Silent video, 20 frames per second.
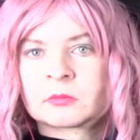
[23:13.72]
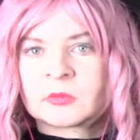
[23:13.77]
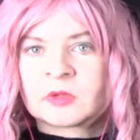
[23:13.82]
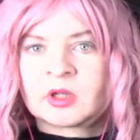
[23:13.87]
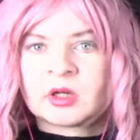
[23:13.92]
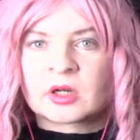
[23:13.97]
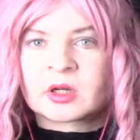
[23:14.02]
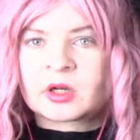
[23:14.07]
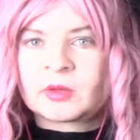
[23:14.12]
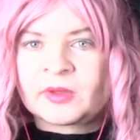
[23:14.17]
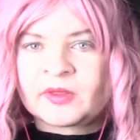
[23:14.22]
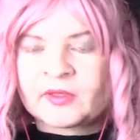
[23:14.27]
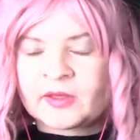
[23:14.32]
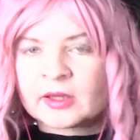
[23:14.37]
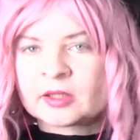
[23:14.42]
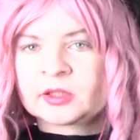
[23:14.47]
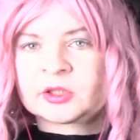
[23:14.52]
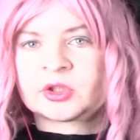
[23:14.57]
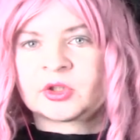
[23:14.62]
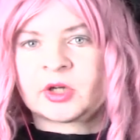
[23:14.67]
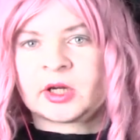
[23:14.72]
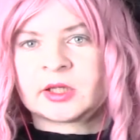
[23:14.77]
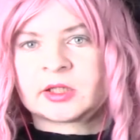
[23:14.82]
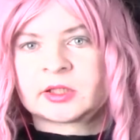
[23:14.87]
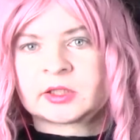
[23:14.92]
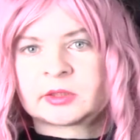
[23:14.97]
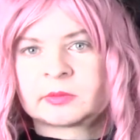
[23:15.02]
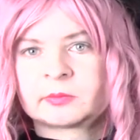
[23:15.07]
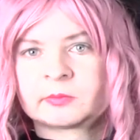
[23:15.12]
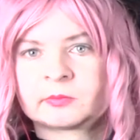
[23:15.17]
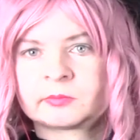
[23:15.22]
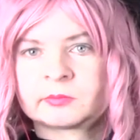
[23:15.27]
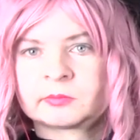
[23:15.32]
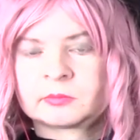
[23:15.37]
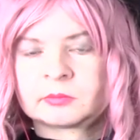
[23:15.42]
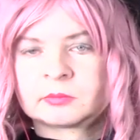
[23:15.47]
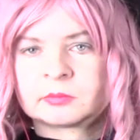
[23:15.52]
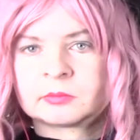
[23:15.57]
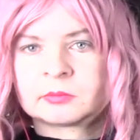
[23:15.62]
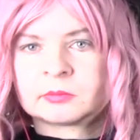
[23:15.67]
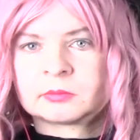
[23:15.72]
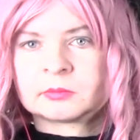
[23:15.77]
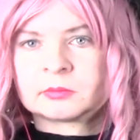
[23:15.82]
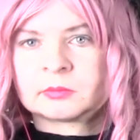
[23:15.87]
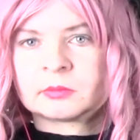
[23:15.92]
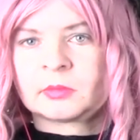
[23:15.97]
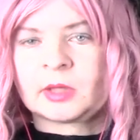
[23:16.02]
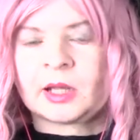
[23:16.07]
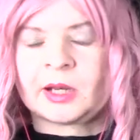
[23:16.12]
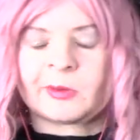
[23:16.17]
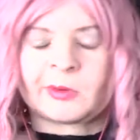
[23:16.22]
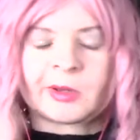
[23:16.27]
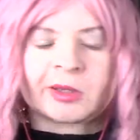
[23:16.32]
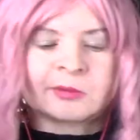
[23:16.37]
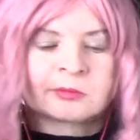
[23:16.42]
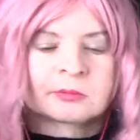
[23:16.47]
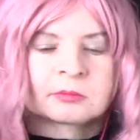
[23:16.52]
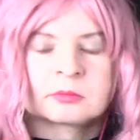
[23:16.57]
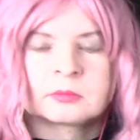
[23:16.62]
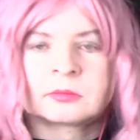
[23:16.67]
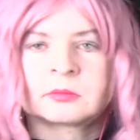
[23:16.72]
You're not gonna be thinking straight. Anyway,